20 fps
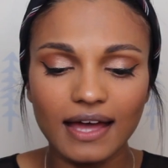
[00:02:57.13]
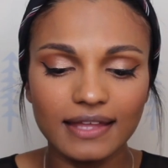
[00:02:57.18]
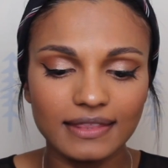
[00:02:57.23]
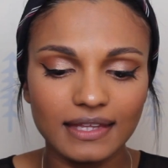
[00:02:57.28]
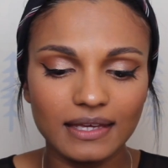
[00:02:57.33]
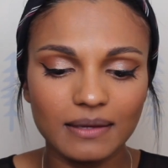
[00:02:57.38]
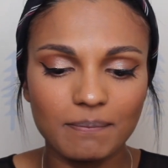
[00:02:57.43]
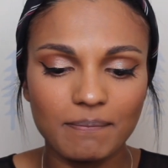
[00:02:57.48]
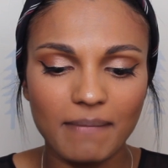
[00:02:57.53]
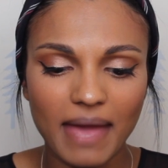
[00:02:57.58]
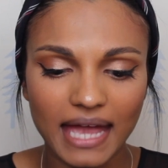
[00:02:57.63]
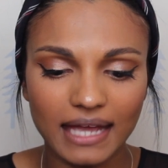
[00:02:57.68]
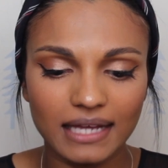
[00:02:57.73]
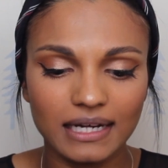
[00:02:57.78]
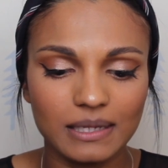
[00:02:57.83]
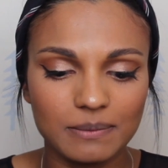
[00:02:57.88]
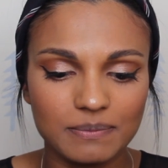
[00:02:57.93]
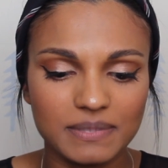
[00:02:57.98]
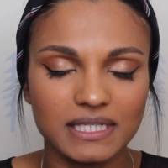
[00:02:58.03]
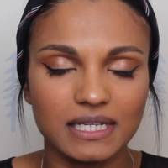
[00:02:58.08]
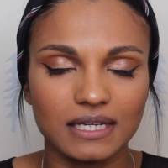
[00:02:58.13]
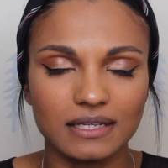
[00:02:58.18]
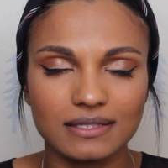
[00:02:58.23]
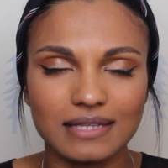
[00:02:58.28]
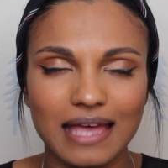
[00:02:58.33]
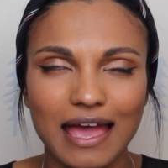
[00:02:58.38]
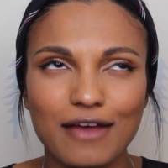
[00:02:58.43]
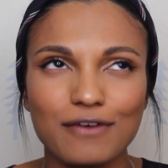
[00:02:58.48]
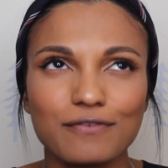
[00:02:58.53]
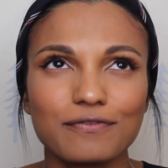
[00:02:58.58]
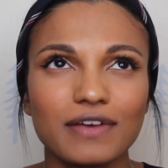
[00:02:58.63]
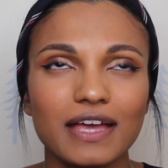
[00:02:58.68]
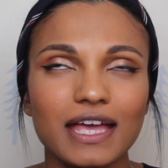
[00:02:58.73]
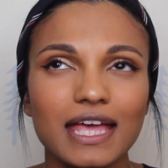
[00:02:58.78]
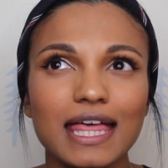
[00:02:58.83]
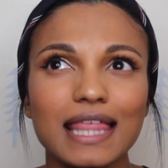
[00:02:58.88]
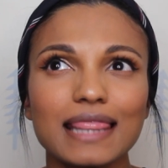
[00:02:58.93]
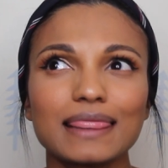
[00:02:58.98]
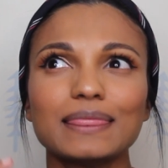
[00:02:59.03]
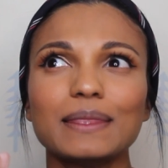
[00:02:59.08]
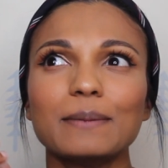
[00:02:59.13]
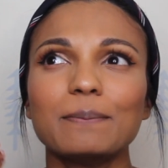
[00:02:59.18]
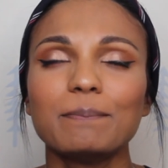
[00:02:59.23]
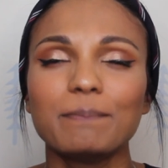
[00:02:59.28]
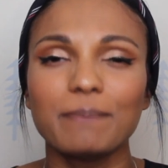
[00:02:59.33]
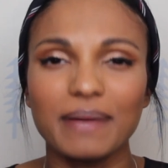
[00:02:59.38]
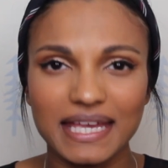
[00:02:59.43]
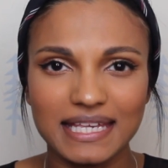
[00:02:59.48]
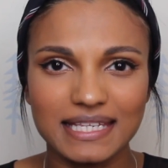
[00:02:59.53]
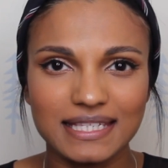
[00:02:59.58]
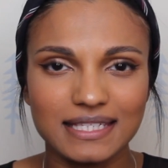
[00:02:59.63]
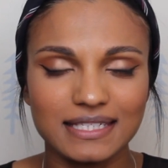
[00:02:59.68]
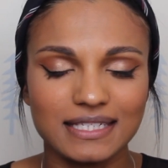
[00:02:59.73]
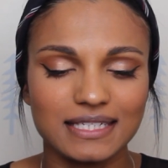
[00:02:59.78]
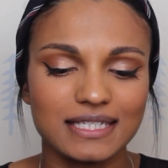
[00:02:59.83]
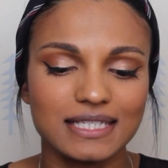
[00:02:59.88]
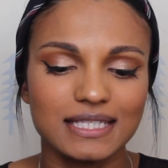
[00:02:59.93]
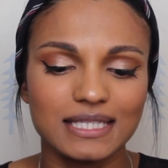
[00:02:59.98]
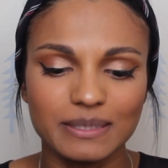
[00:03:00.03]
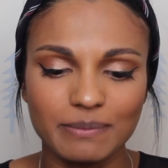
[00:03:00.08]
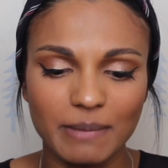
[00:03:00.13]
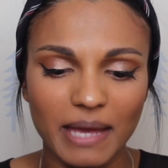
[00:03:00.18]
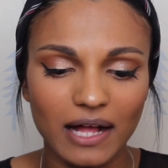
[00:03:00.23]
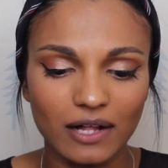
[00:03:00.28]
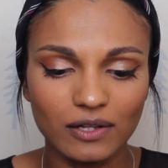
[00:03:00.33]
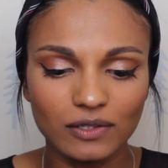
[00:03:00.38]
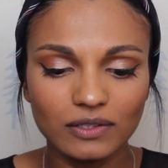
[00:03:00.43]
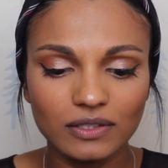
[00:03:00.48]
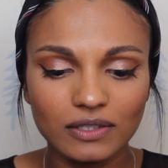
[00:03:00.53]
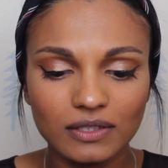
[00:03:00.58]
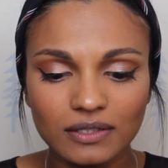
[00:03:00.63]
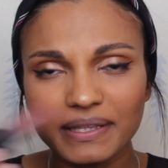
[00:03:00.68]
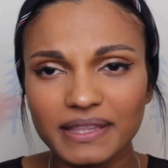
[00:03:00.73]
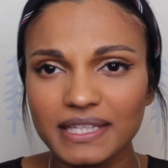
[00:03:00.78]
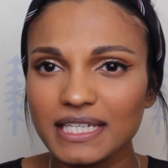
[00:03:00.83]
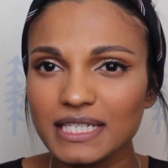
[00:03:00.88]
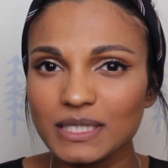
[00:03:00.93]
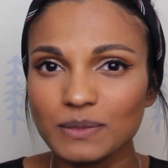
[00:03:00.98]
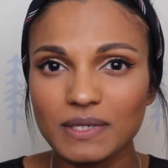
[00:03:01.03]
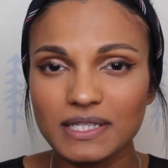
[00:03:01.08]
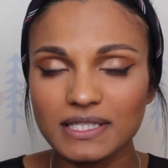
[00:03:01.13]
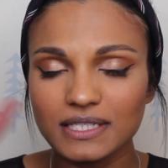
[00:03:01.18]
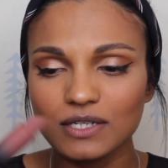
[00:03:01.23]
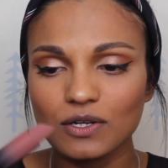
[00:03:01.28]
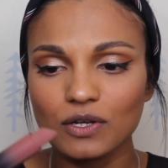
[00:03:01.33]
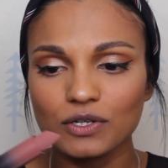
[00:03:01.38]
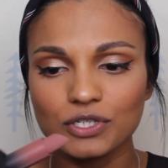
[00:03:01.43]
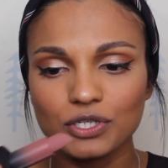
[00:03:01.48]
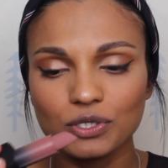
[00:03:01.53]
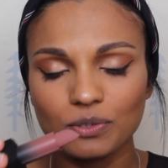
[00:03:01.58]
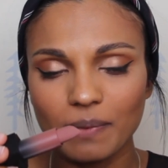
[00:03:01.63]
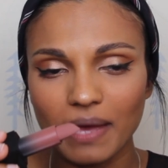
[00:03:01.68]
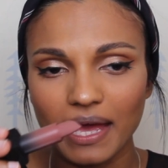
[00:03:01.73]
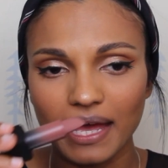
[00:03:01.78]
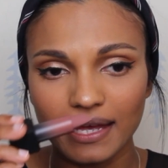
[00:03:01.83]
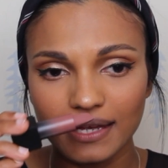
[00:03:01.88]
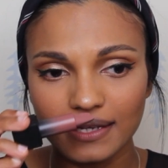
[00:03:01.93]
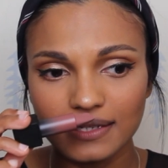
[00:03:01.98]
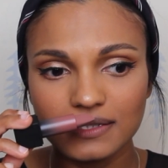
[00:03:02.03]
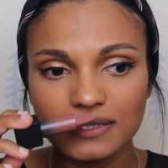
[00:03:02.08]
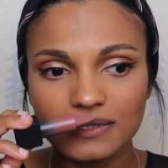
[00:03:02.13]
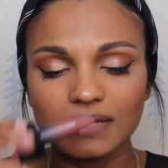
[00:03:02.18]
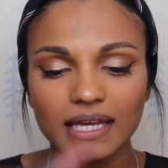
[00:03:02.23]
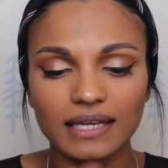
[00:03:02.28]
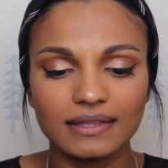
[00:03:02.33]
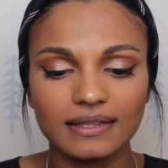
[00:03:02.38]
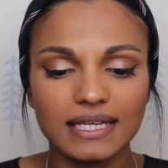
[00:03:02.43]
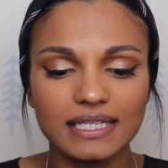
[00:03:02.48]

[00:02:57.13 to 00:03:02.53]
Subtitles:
I think MAC lipsticks have the best smell, but these ones are not too bad. Like,